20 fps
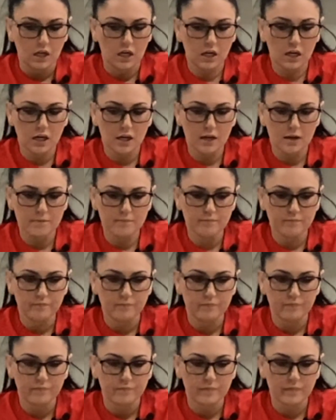Now
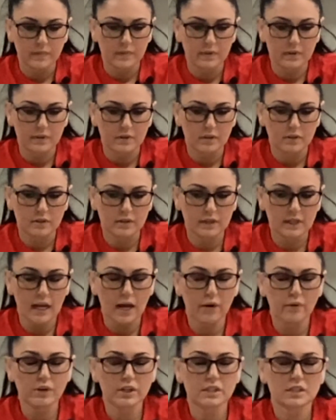
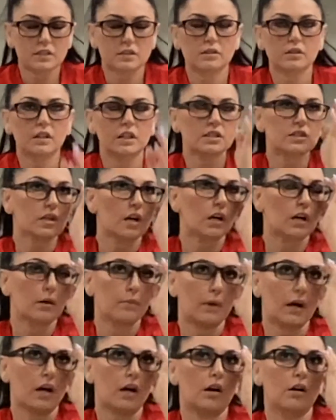let's talk
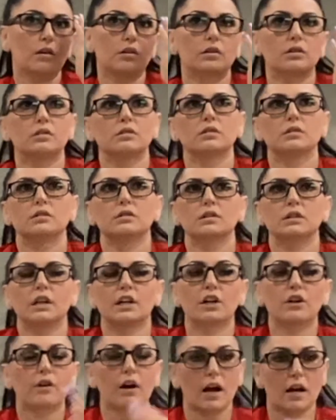about
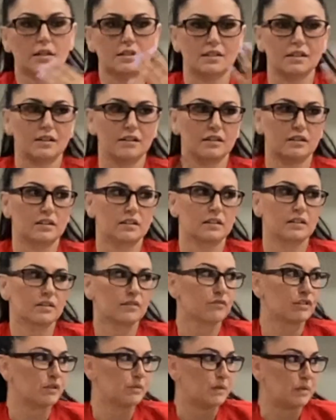interacting
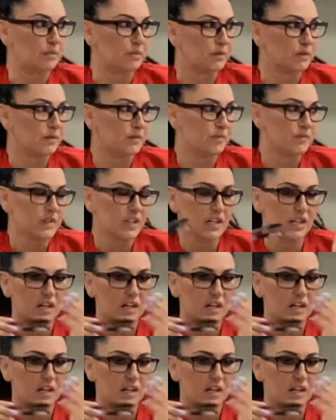with people.